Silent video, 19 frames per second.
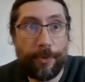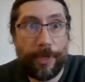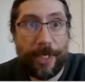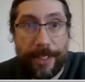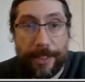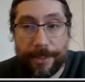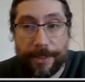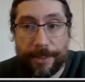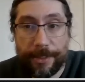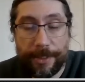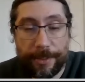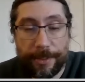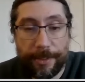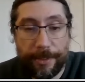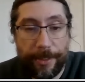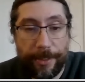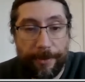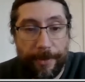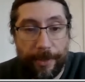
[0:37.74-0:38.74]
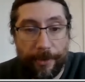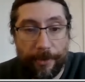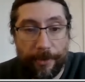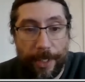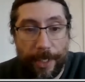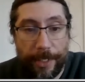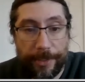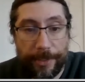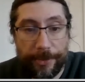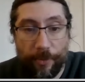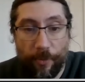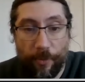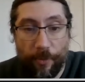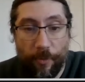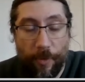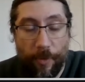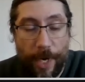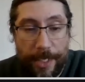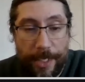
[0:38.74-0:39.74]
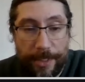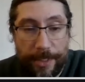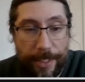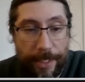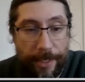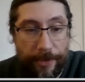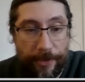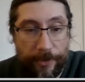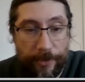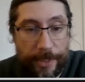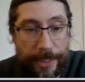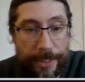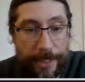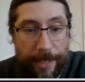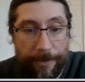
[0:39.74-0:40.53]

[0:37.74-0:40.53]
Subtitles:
pretty consistently mineralized right down to a